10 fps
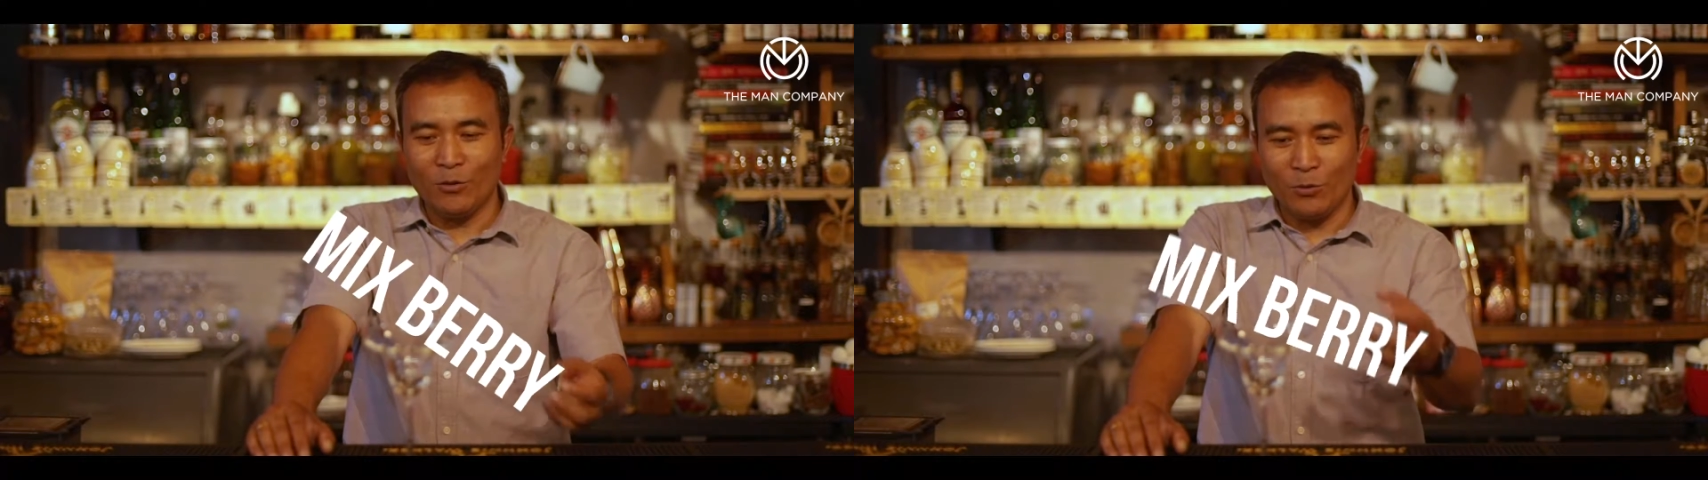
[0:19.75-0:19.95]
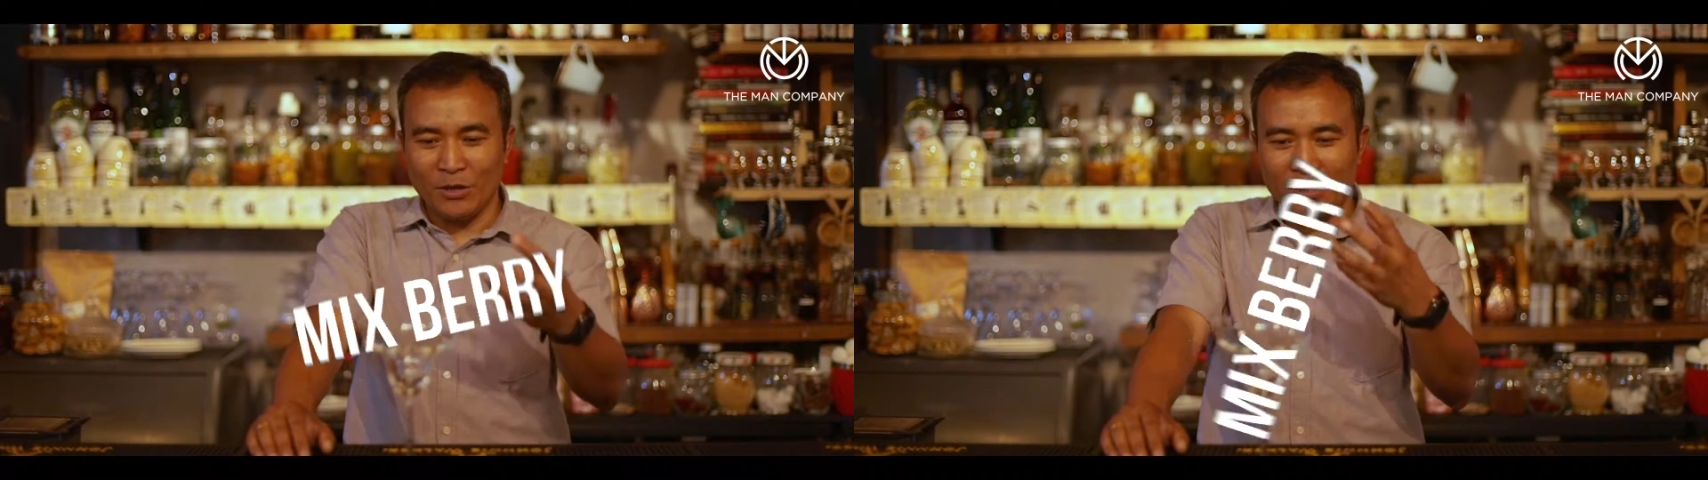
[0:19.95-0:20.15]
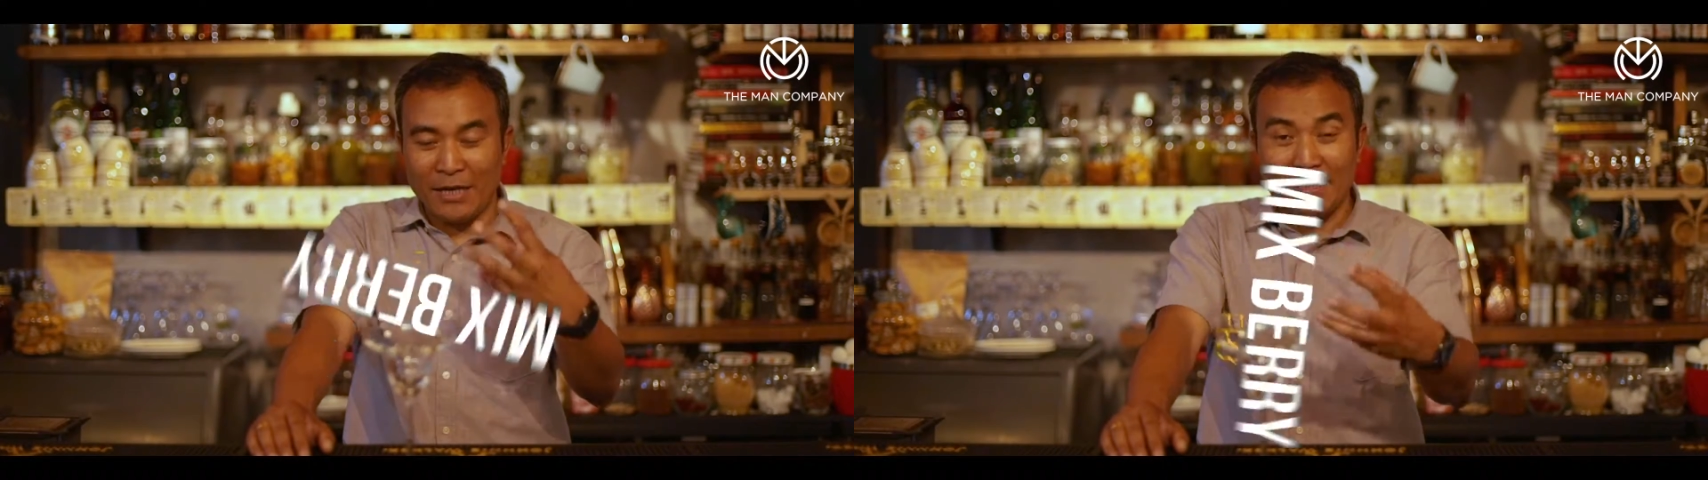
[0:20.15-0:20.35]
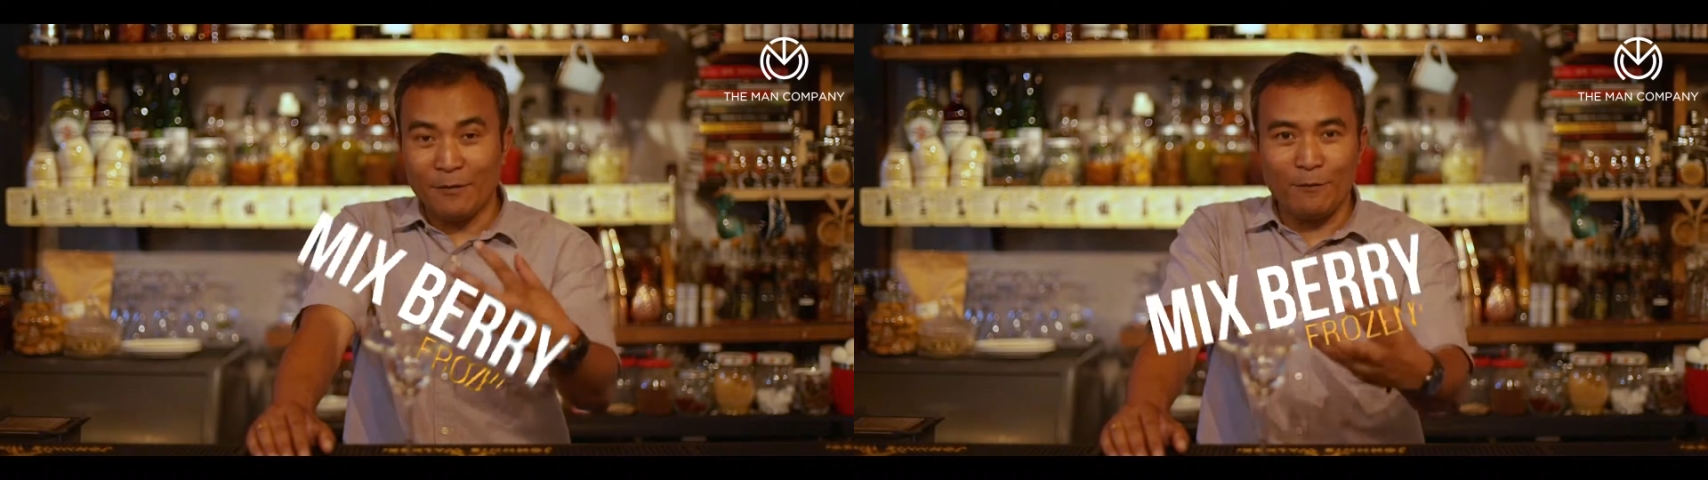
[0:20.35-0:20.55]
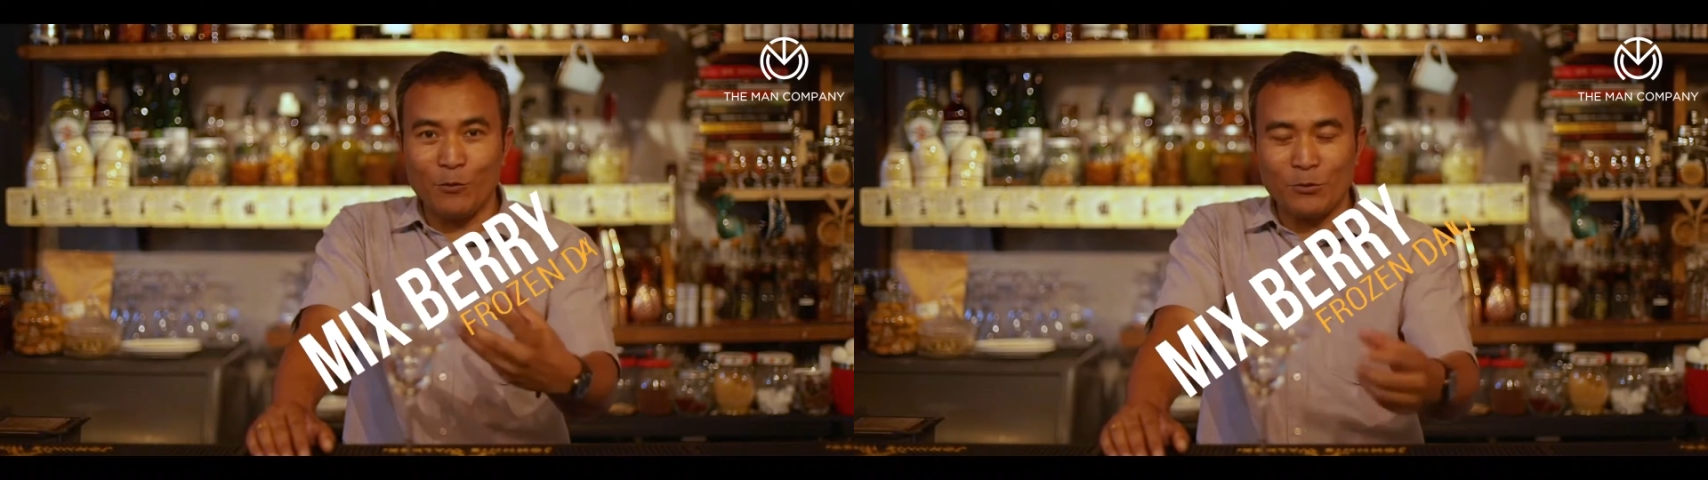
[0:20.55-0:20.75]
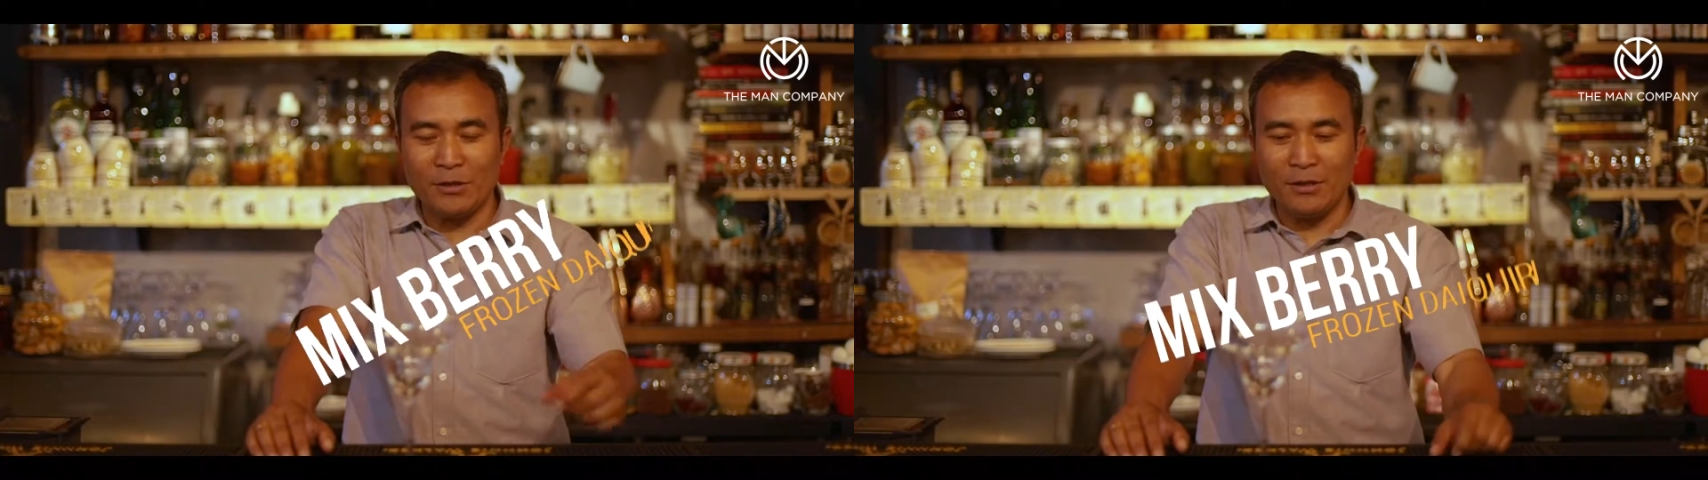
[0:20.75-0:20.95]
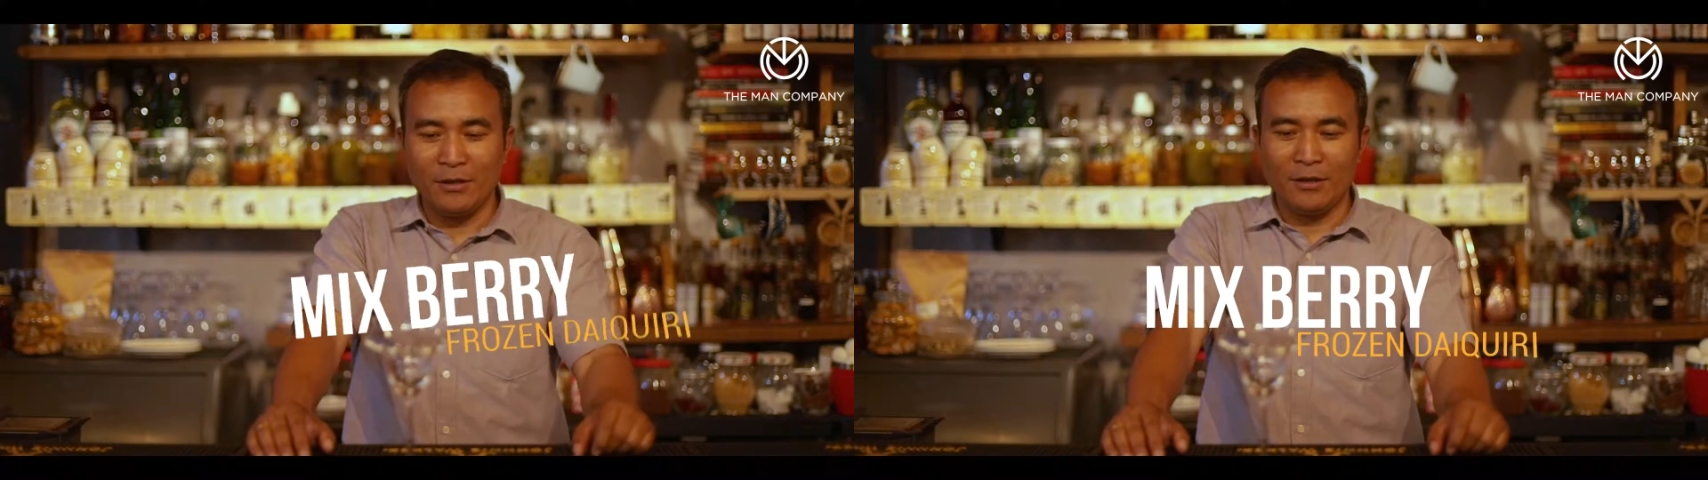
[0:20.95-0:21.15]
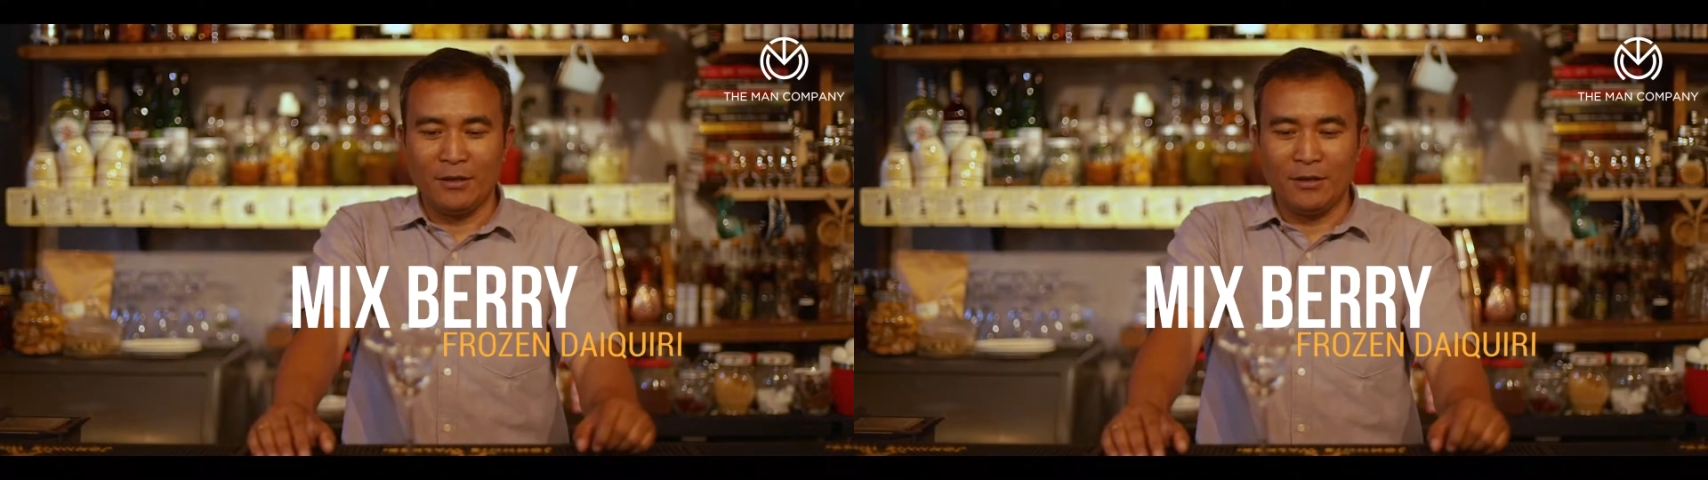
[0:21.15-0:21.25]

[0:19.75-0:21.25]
which is nice and frozen.